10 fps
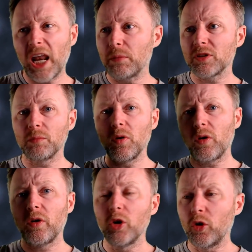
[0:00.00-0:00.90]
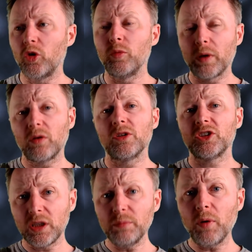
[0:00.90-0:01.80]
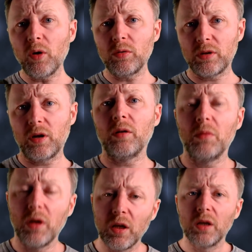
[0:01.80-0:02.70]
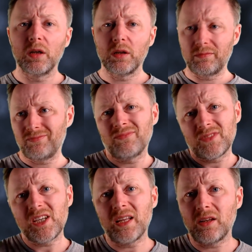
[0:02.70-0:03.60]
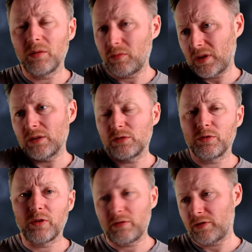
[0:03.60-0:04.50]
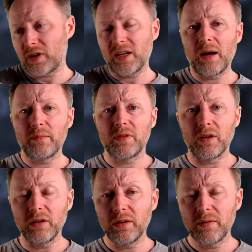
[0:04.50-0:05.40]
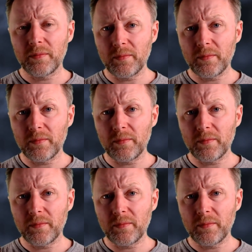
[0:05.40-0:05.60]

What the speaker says: and it was a ma who, because she bottled it up, she ended up, that's what fucking happened to her.